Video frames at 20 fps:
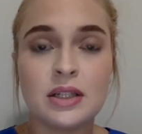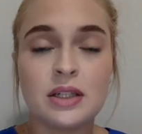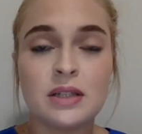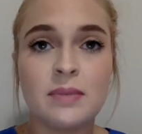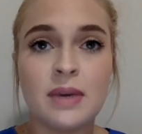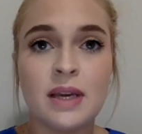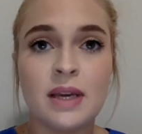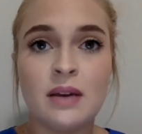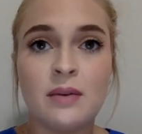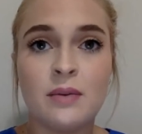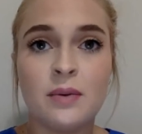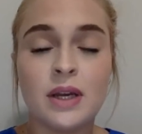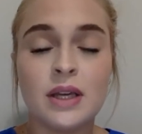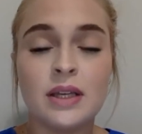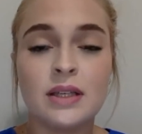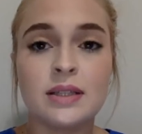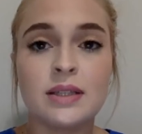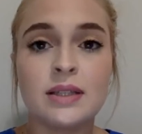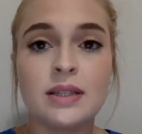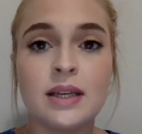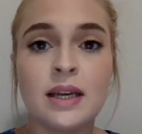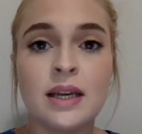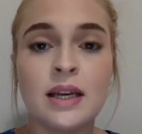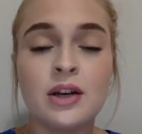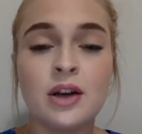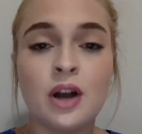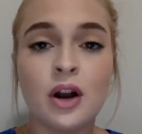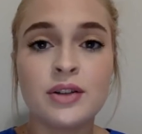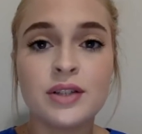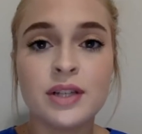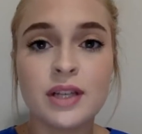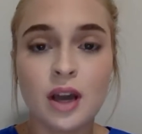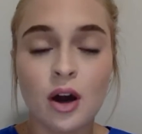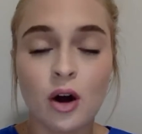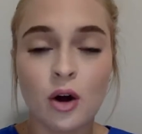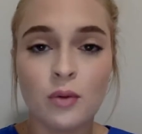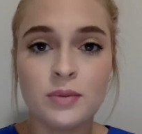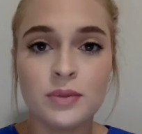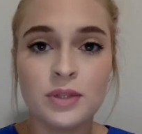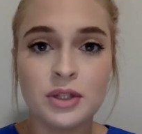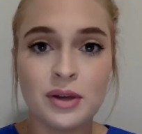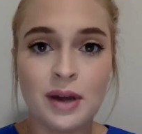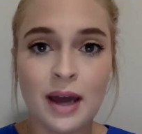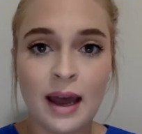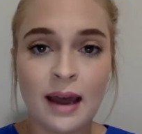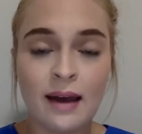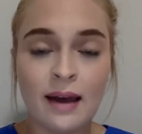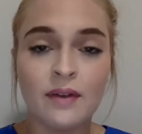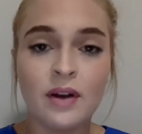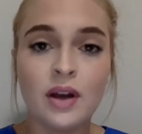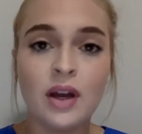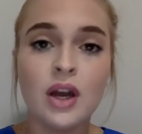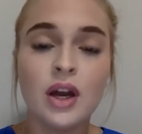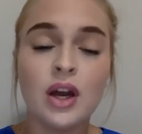to me was in nursing homes, you have